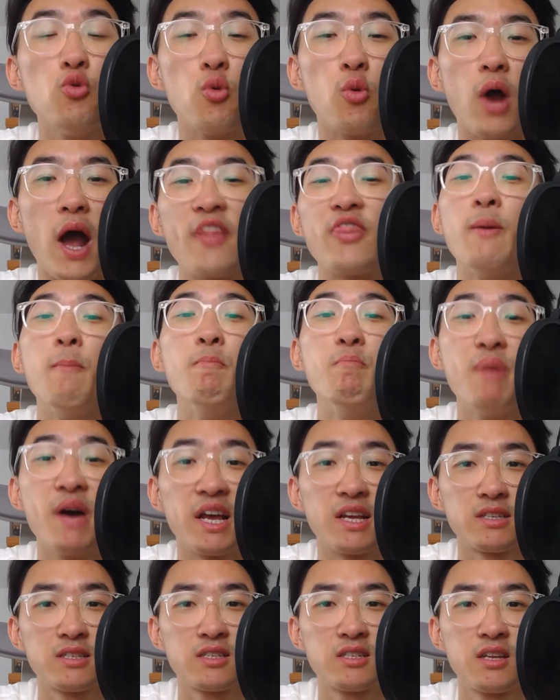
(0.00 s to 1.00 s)
at the
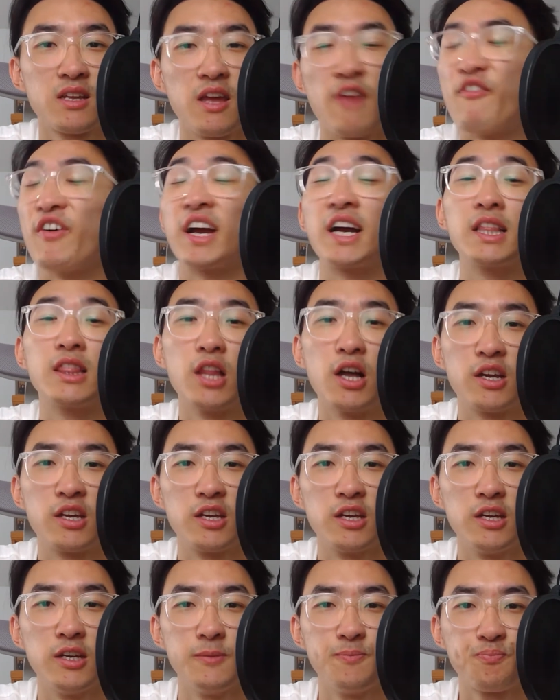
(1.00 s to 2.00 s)
best if I got
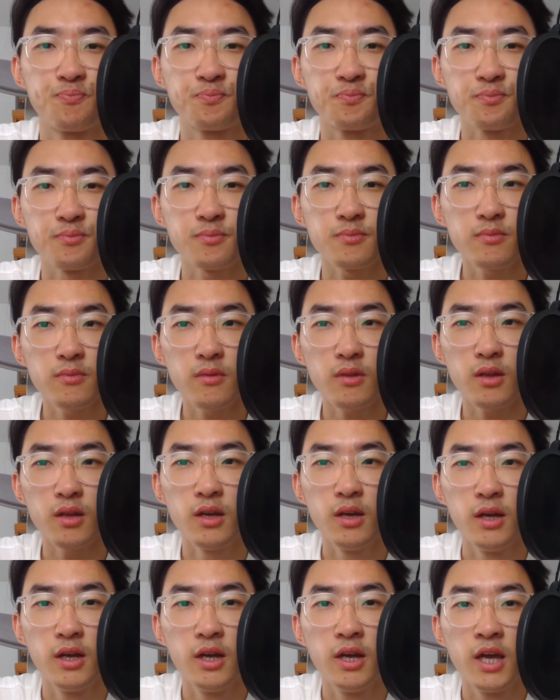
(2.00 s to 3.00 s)
lucky.
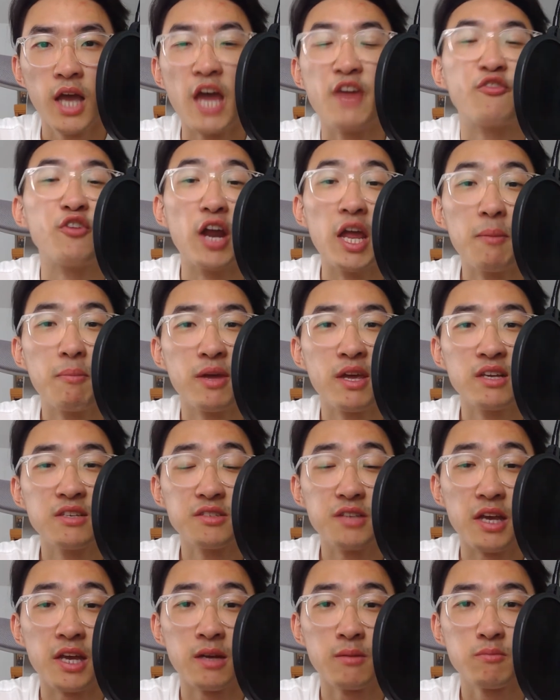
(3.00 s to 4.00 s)
And for AP
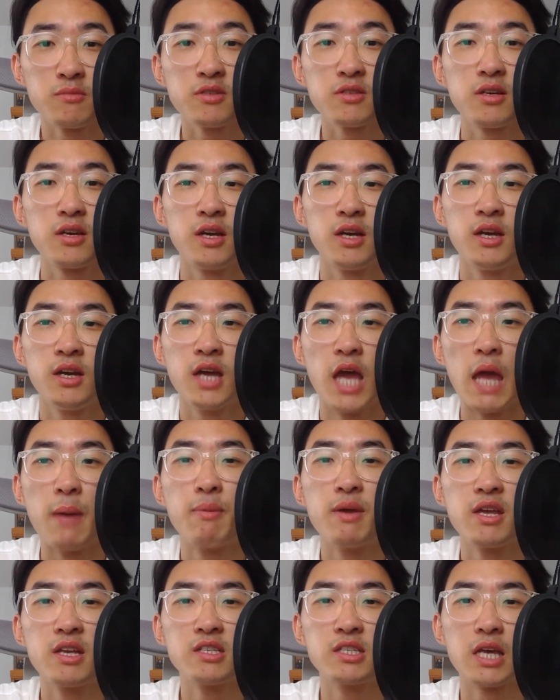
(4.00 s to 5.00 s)
exams
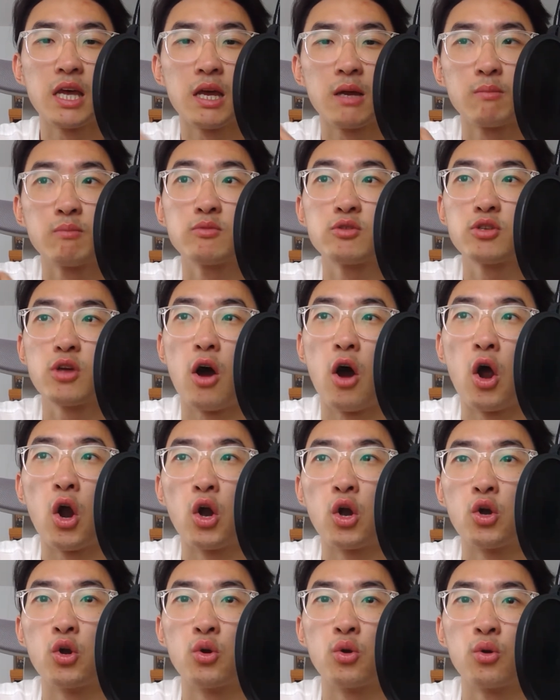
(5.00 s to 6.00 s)

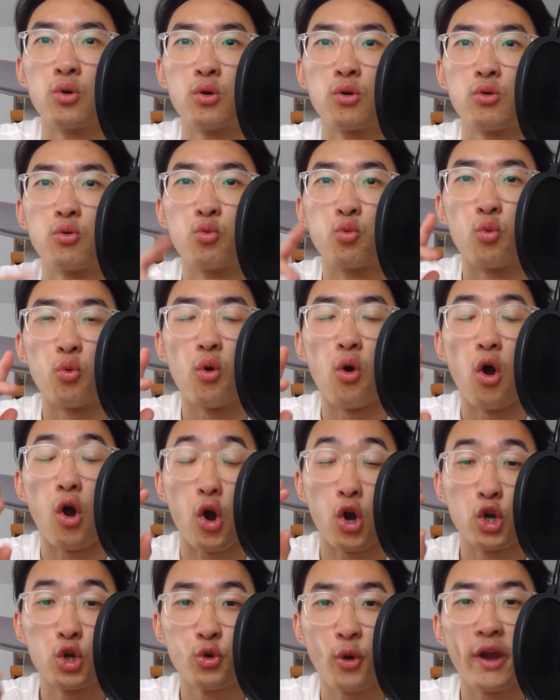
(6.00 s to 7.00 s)
are
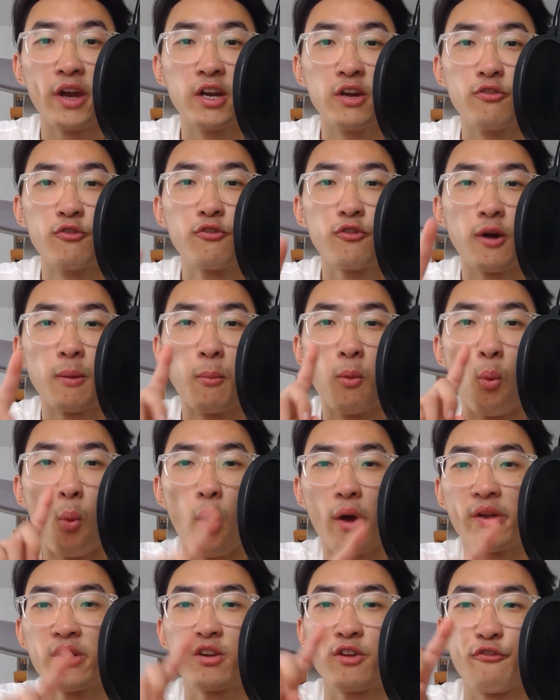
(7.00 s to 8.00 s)
graded from
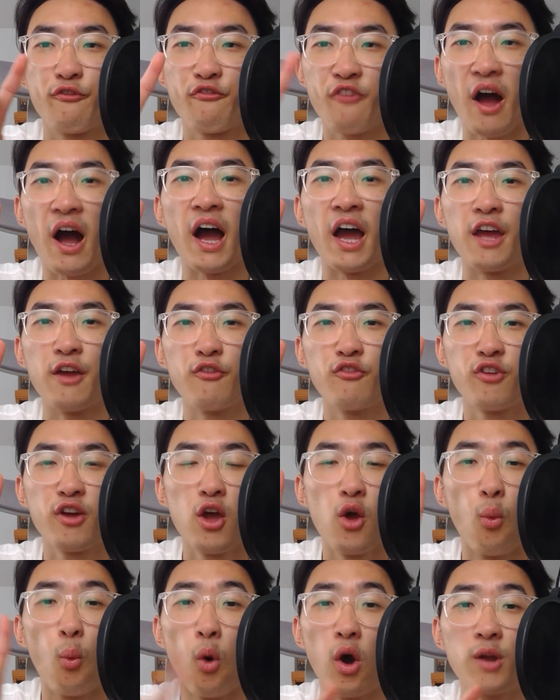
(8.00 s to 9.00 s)
1 to 5.
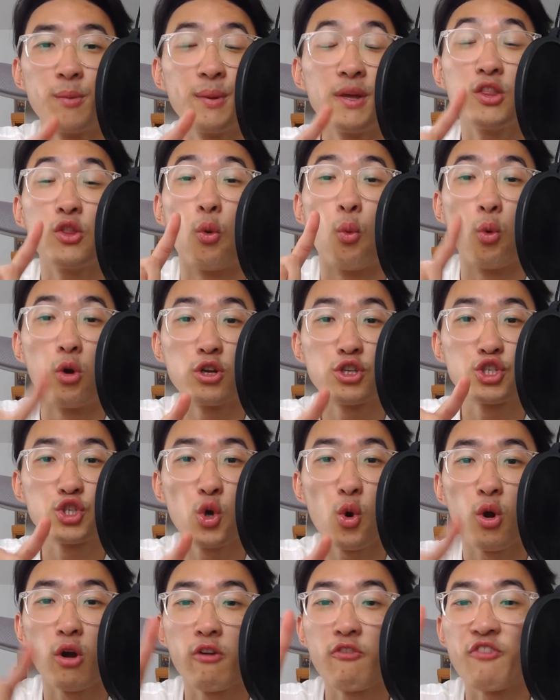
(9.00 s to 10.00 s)
1 being the worst
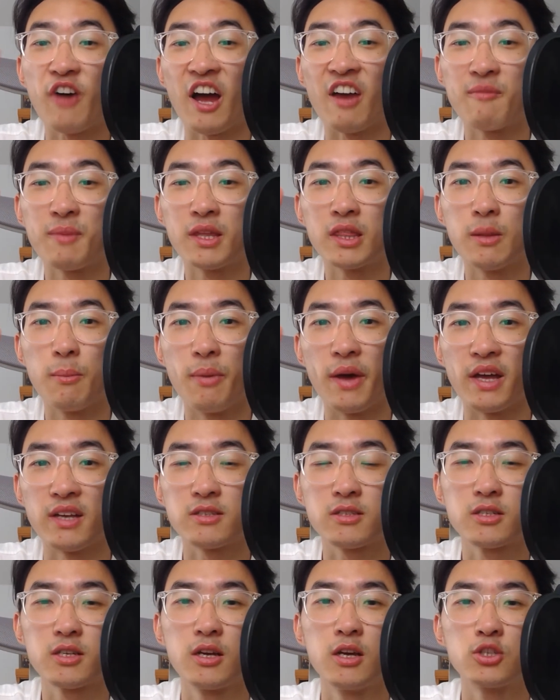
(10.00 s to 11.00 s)
score, 5 being the
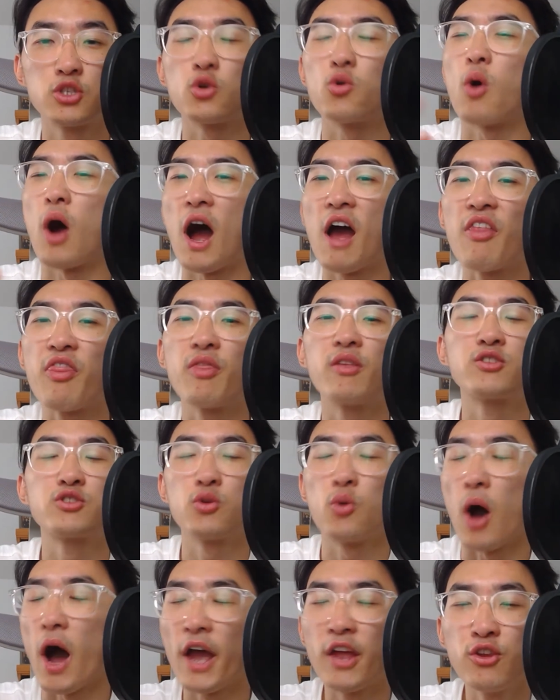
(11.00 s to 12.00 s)
best. So
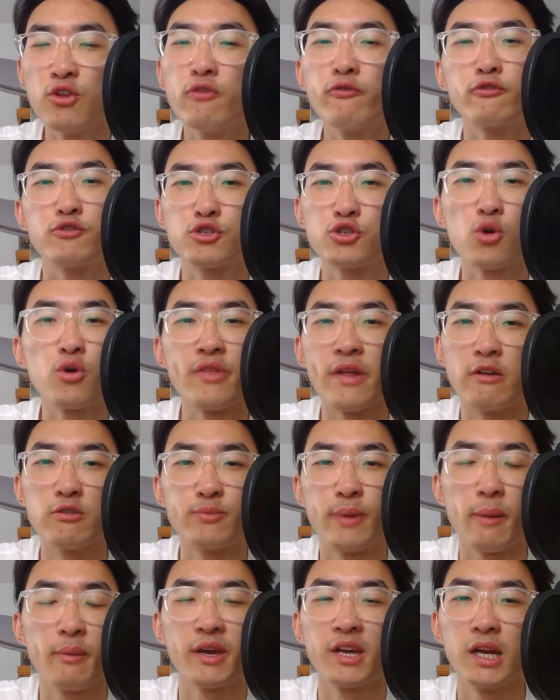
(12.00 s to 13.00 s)
I knew for sure that I was
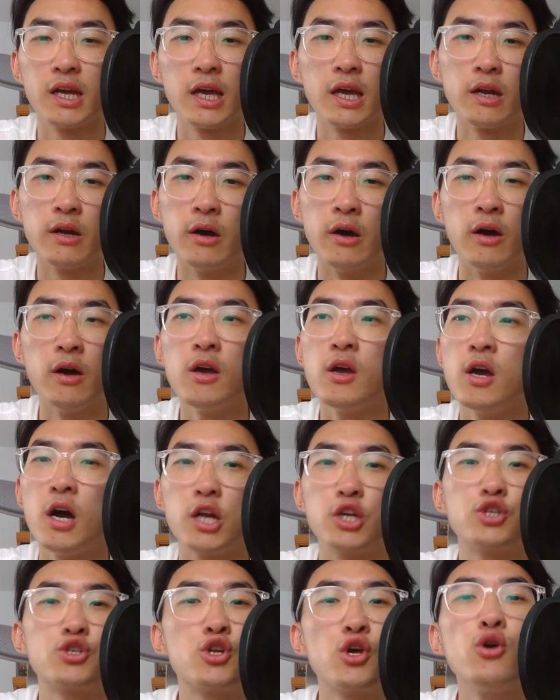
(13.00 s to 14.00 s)
probably gonna get a
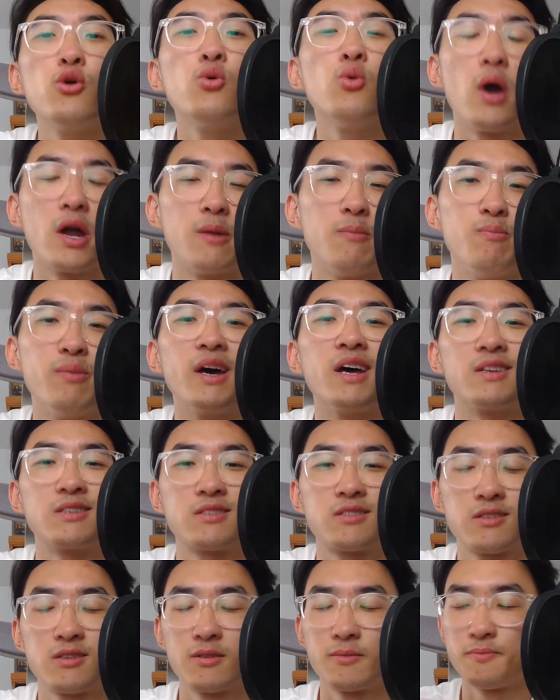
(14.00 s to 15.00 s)
2 at
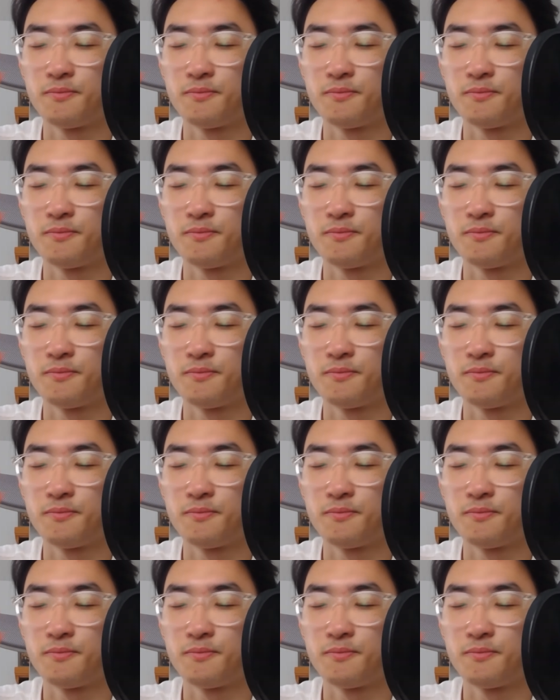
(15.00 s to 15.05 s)
best.